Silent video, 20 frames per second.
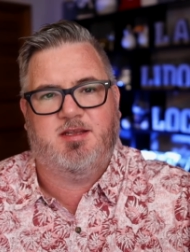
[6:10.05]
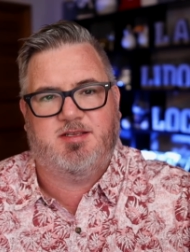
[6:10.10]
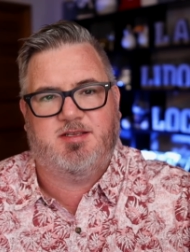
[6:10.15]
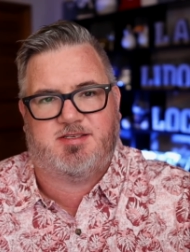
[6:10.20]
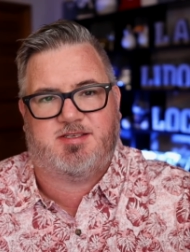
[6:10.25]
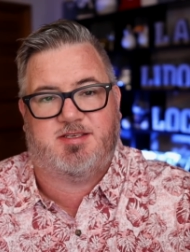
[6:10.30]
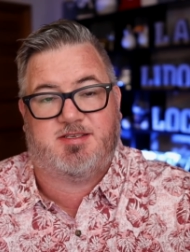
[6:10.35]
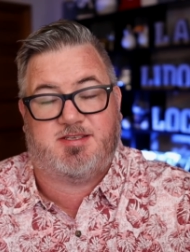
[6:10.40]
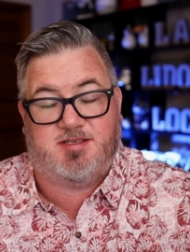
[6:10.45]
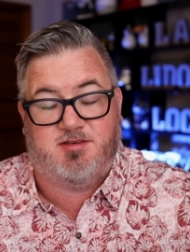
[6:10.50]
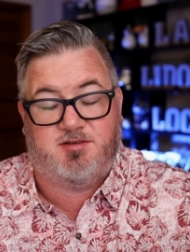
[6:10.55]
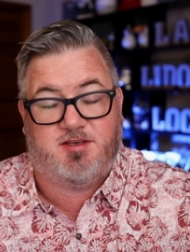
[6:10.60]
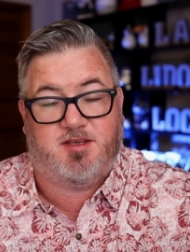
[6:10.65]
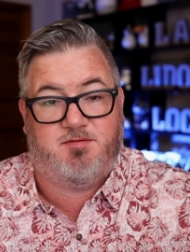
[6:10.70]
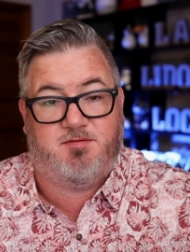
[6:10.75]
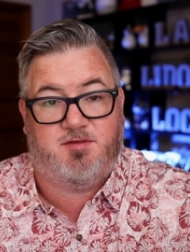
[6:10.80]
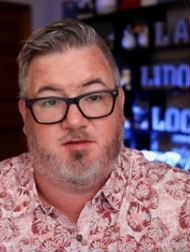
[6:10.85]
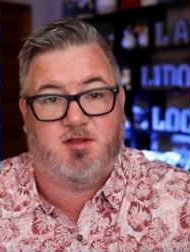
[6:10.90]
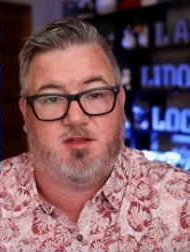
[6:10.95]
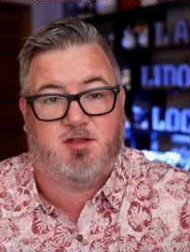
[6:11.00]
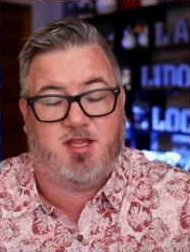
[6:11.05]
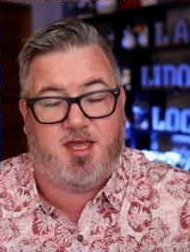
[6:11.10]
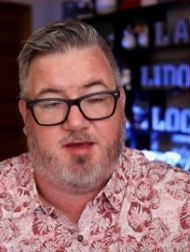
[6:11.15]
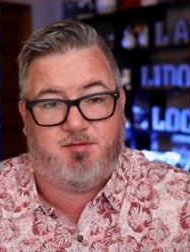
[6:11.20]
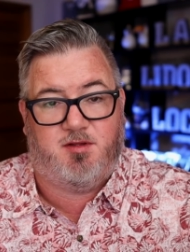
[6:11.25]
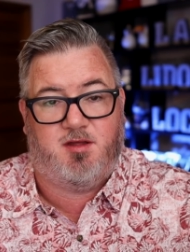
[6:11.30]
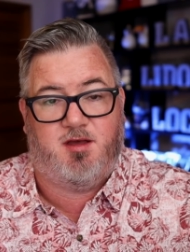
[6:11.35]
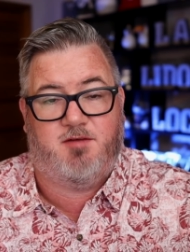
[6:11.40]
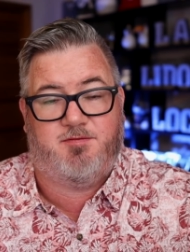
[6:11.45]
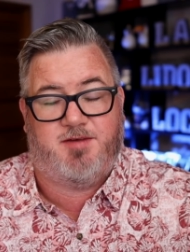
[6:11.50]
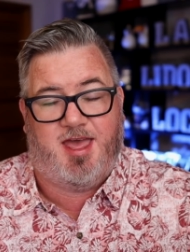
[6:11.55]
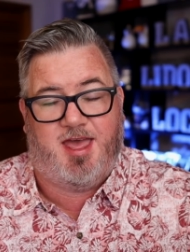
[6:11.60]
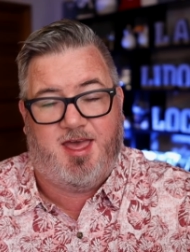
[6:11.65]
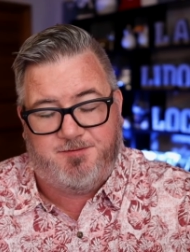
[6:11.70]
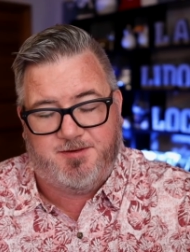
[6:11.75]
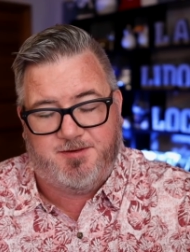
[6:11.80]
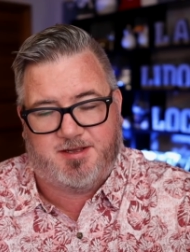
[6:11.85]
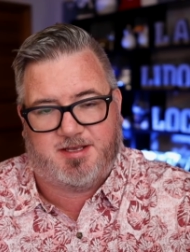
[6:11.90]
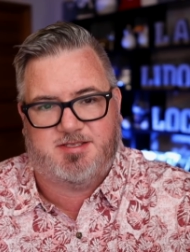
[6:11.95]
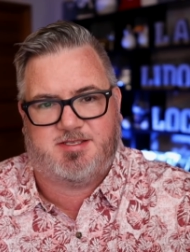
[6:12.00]
Does it still give you the level of
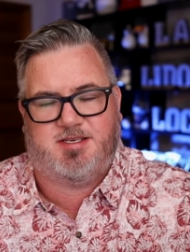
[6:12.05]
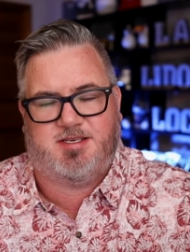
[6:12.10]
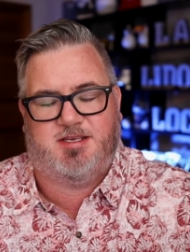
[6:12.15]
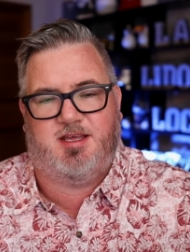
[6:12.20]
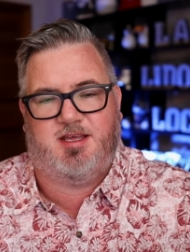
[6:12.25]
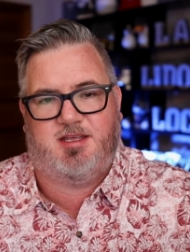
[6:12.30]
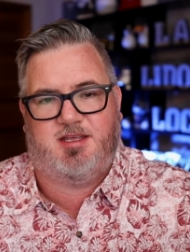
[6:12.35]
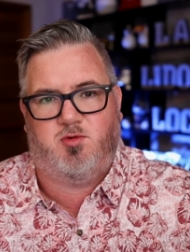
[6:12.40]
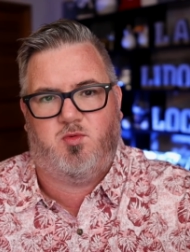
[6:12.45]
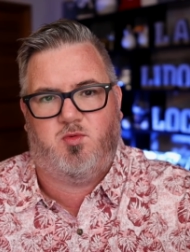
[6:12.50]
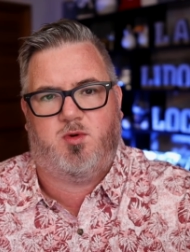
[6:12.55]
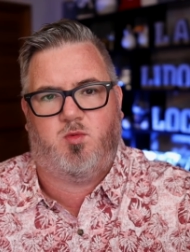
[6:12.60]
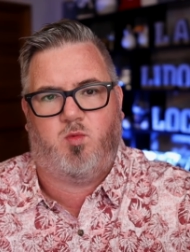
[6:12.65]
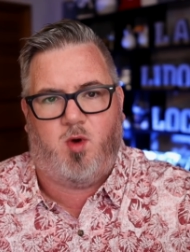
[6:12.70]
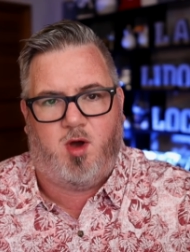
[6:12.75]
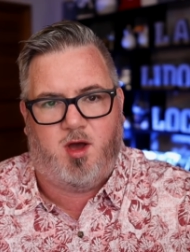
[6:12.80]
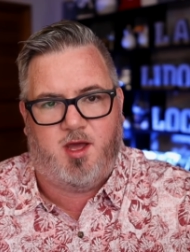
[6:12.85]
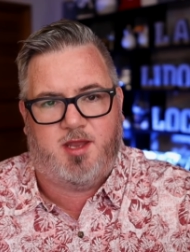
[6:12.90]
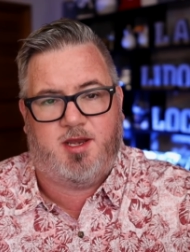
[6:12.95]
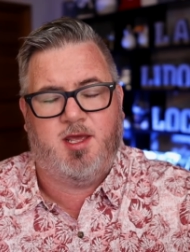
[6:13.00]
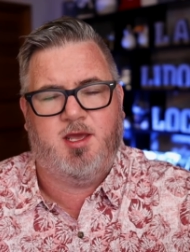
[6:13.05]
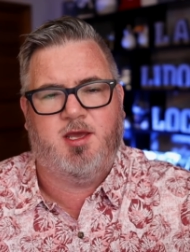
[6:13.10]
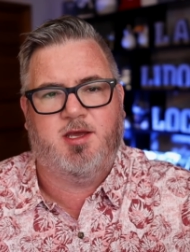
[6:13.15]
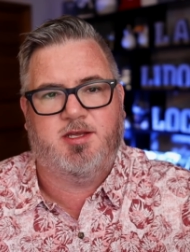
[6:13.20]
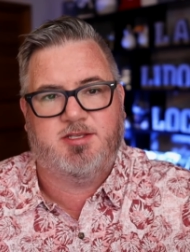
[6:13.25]
efficacy that you would want